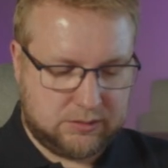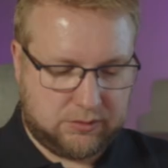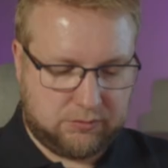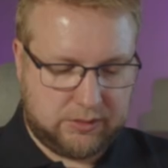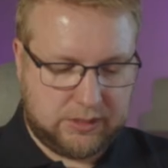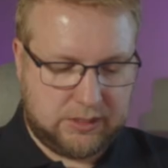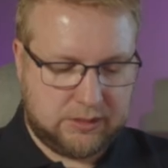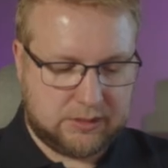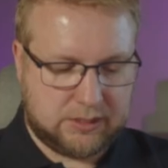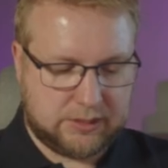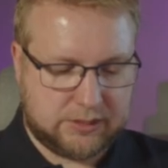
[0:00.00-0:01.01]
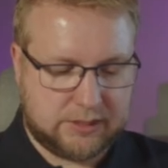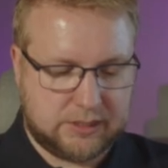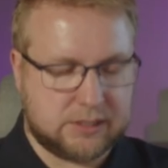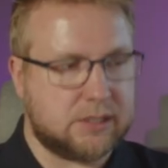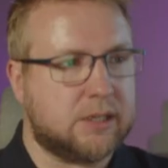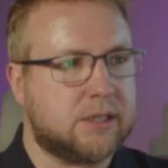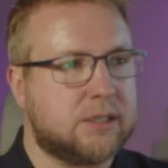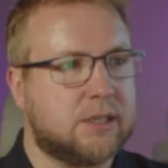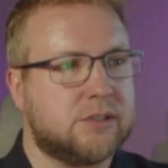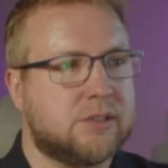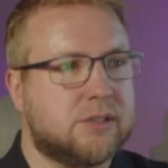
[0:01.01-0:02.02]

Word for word: three dash sixty-nine dash